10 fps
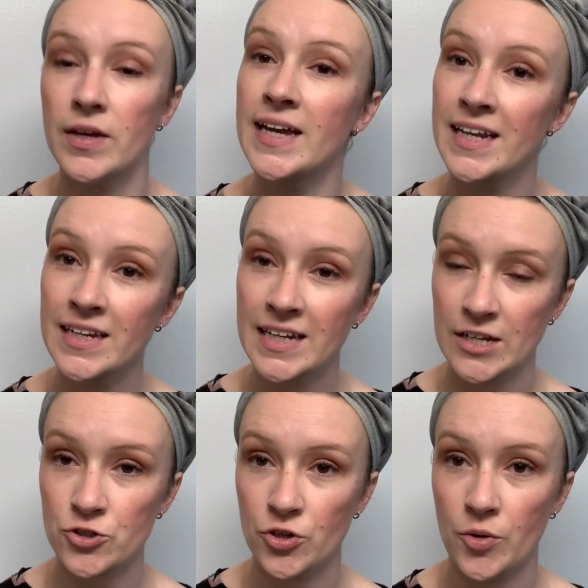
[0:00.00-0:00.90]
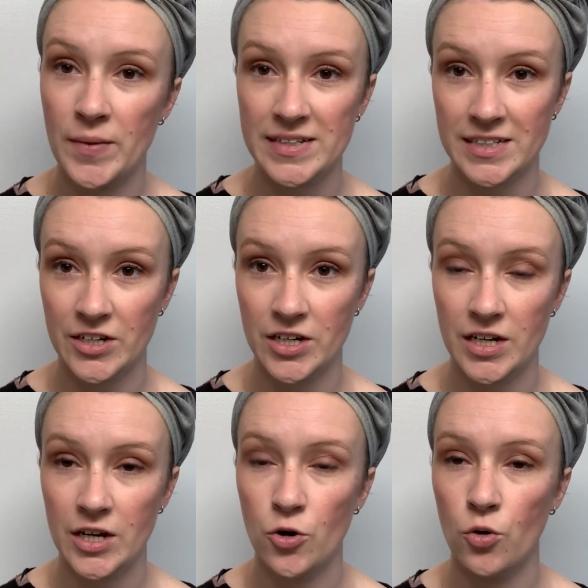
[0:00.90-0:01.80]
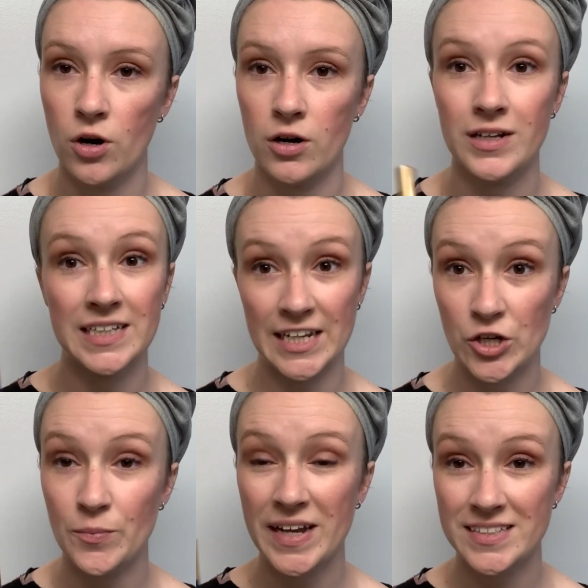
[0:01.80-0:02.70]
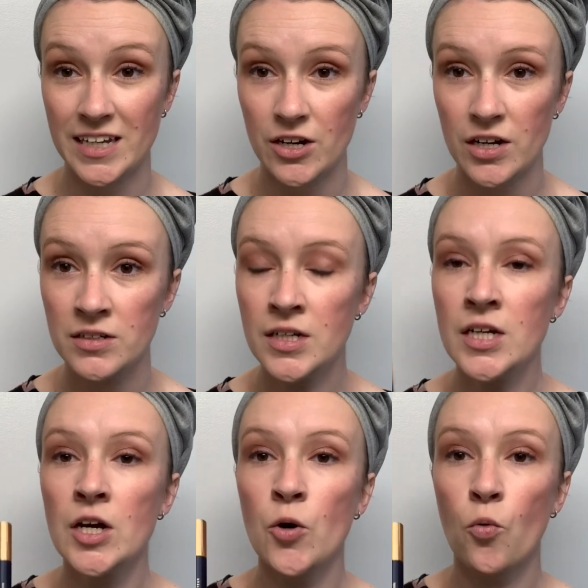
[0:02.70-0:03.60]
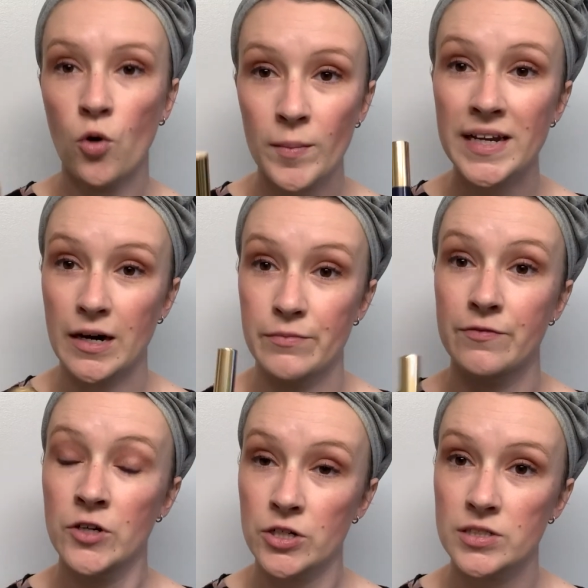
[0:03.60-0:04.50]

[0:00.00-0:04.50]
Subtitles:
any natural mascara or cleaner mascara, warm it up first.